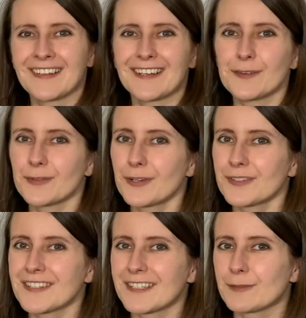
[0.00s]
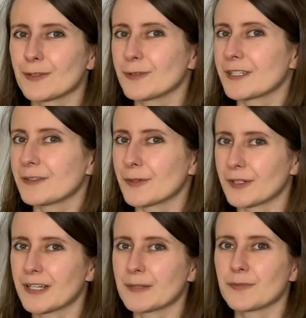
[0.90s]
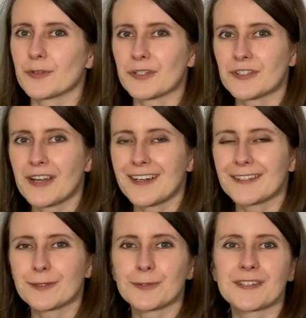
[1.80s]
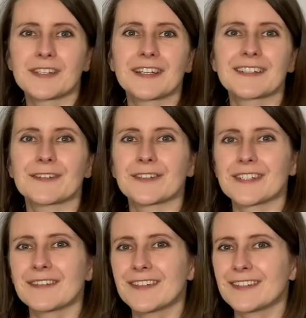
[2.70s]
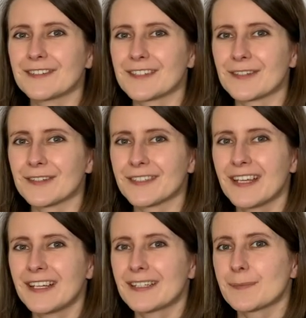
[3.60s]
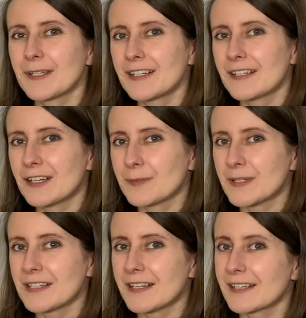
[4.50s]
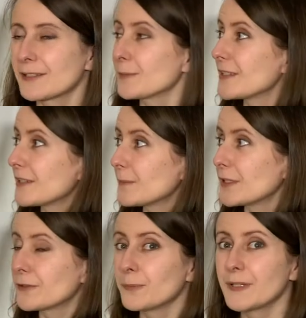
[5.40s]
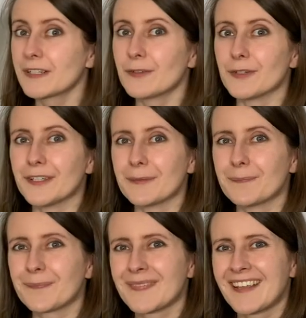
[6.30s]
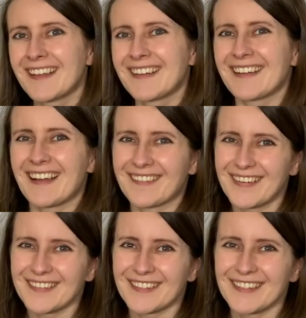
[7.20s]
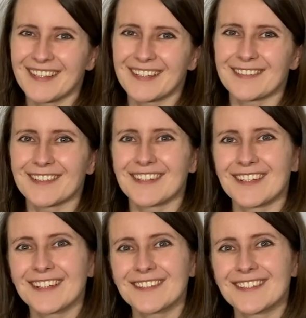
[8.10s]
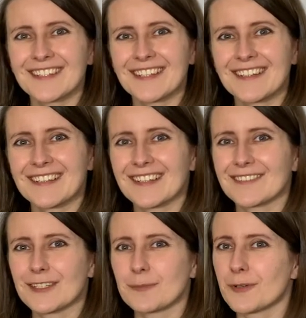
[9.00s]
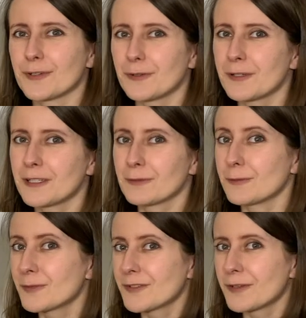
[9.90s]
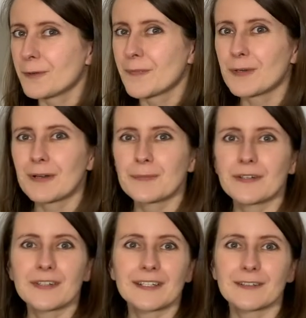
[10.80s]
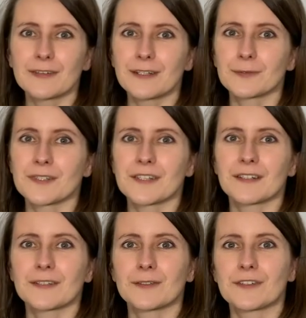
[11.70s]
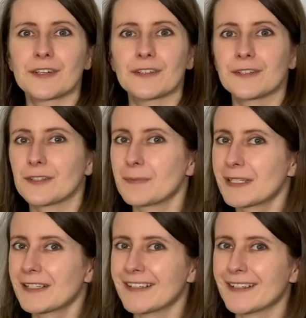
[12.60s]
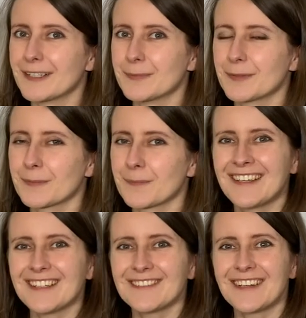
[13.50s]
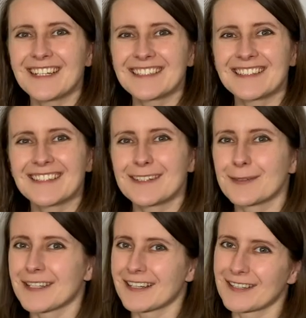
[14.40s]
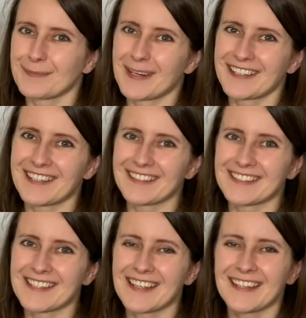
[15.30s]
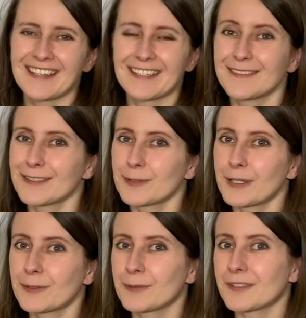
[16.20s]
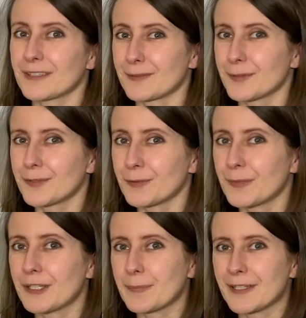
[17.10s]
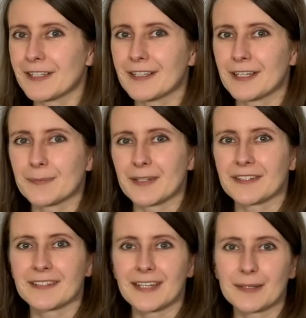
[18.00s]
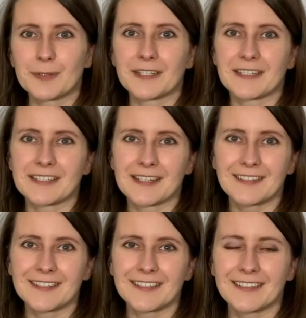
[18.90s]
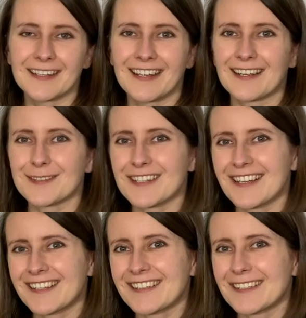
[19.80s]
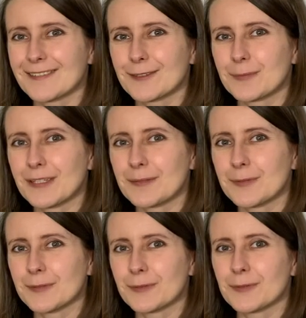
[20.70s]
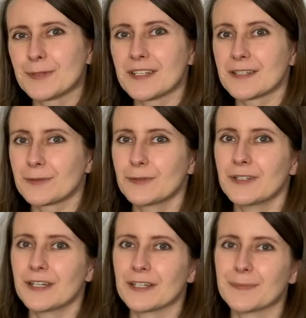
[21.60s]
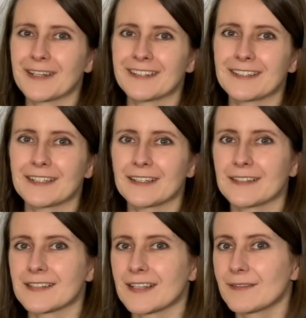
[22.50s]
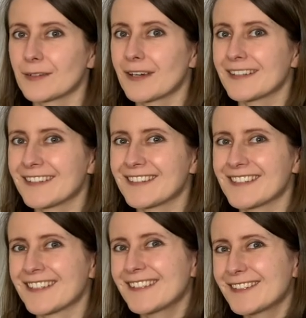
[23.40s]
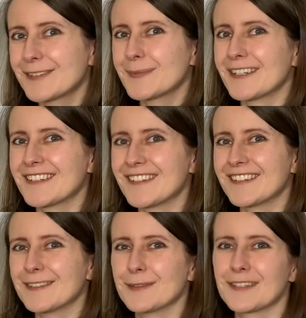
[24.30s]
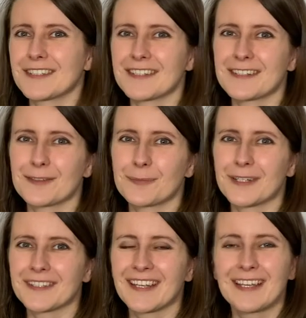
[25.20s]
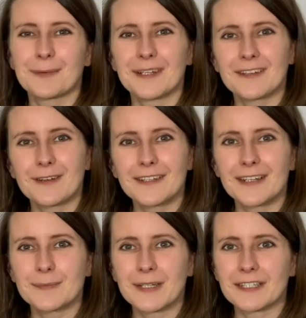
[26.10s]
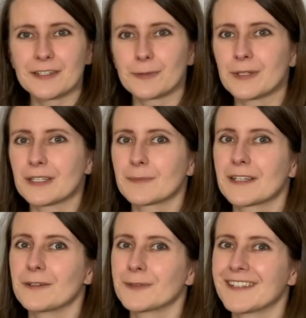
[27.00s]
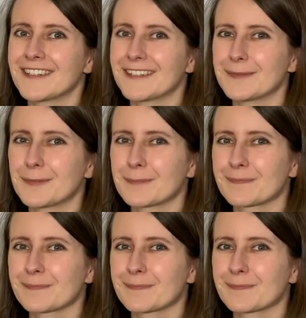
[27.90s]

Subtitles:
Of course, if you're looking for a harp for a child who's 6 or 7 years old, the pedal harp is likely to be simply too big for them. However, if you're an adult and have the opportunity to do so, you are perfectly fine to start your journey on a pedal harp. In fact, this was actually my case. Even though I couldn't afford to buy a pedal harp at the time when I started, I was lucky enough to be able to use a school harp until several years into my journey with this instrument, when I finally managed to get my own harp.